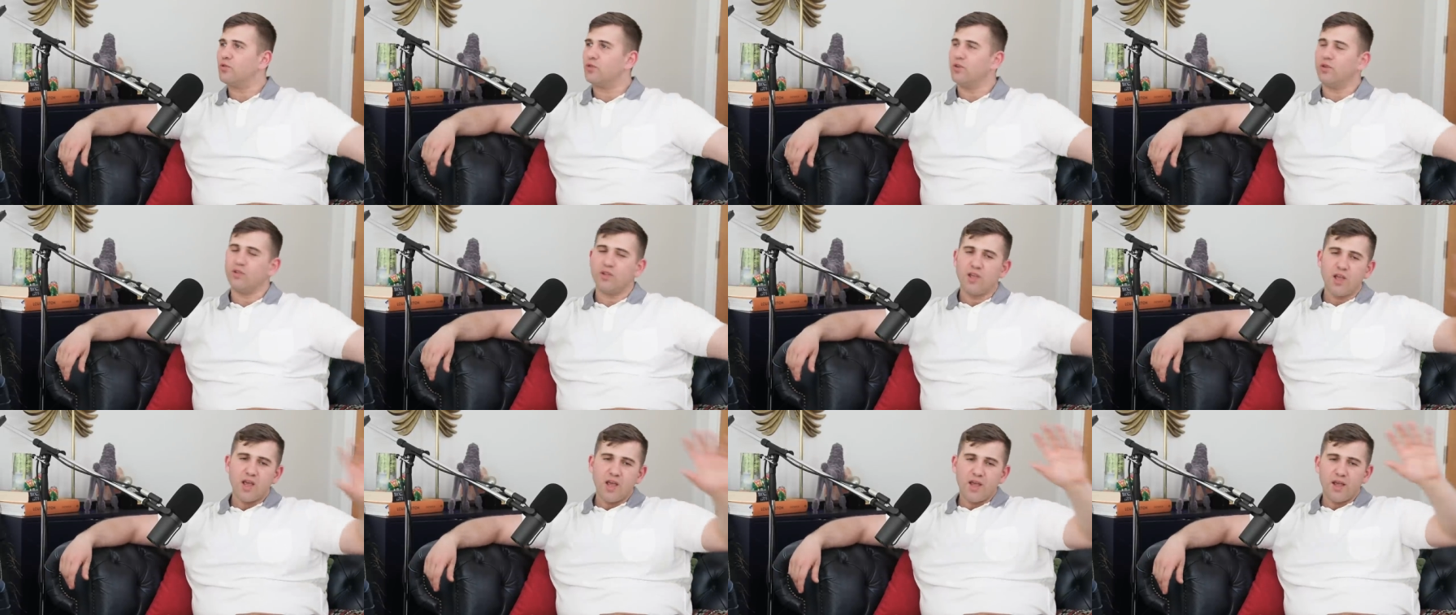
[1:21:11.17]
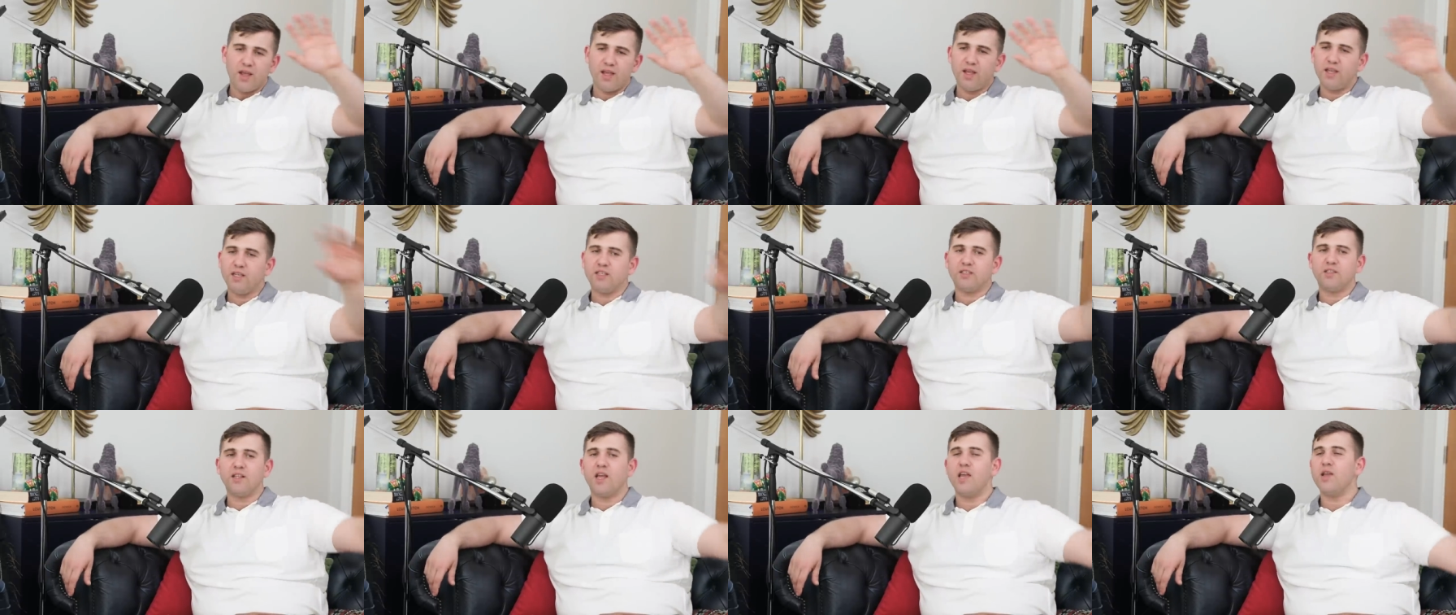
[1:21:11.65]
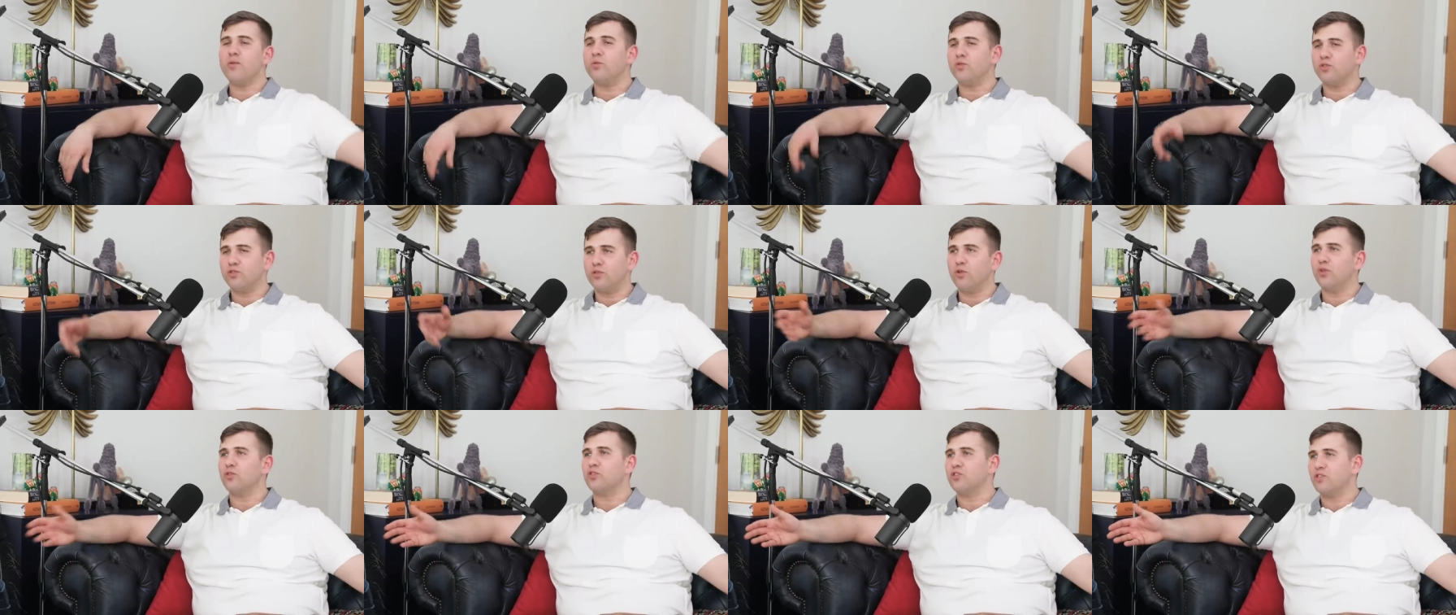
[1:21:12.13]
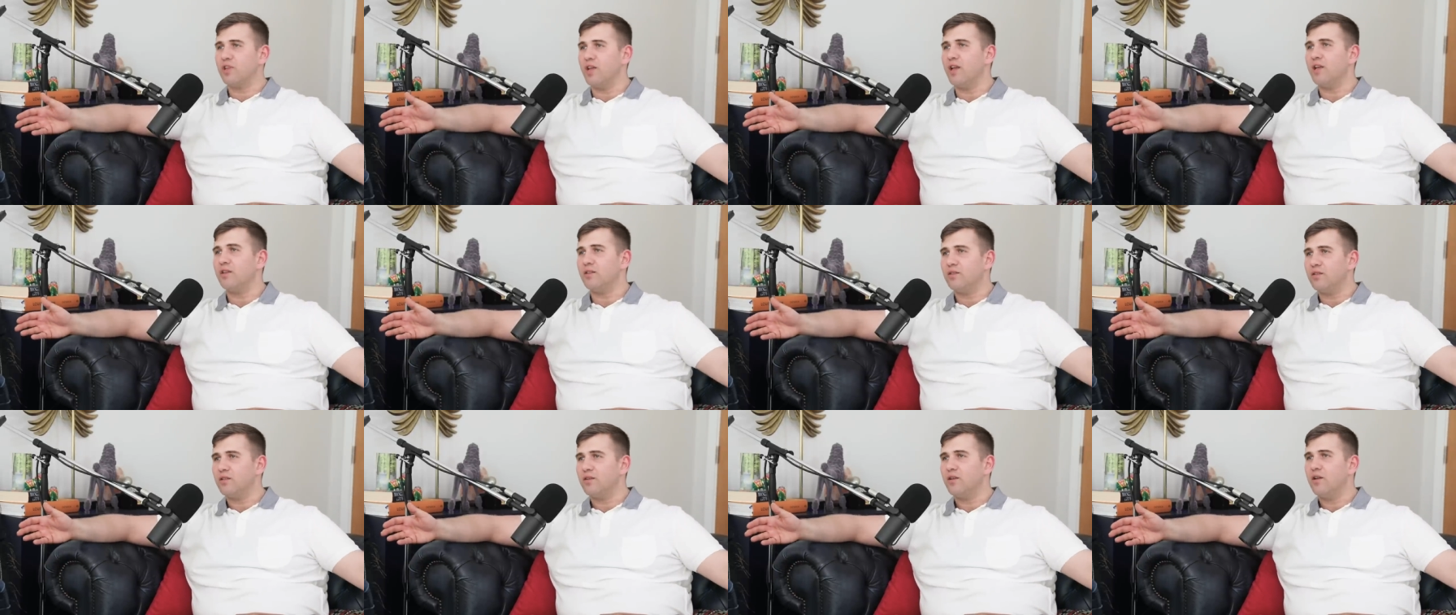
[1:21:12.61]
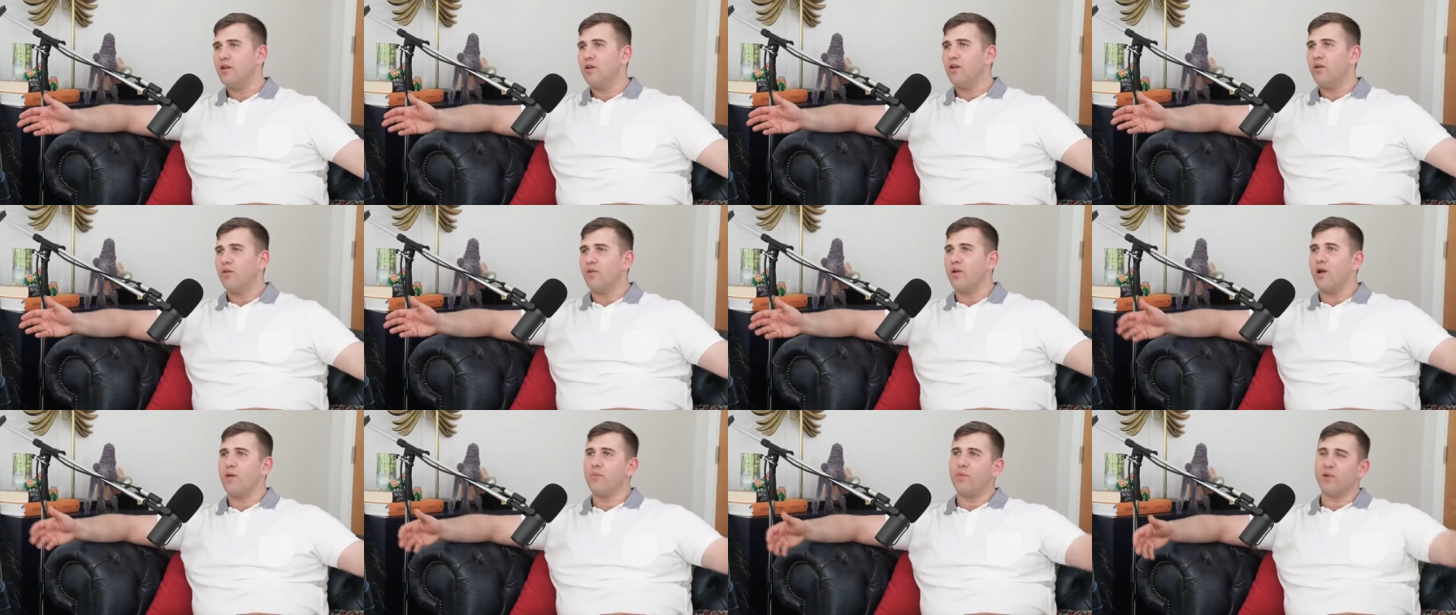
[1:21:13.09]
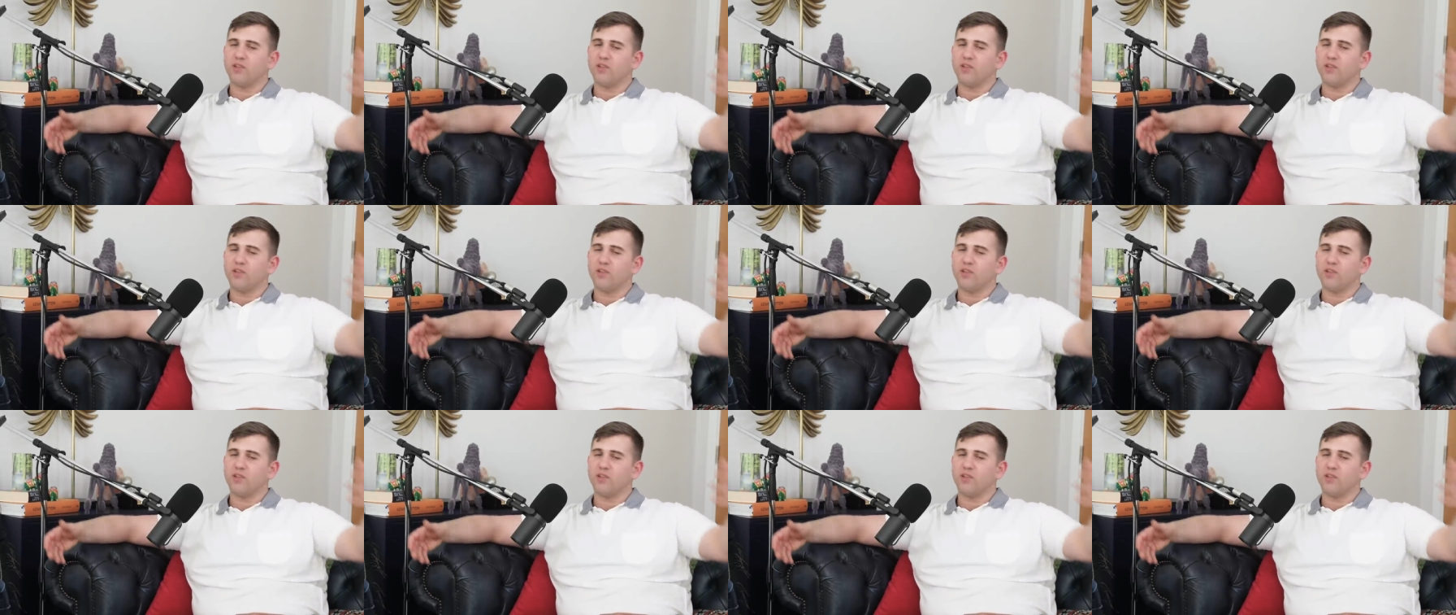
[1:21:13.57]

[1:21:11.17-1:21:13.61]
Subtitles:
so his name was not said, right?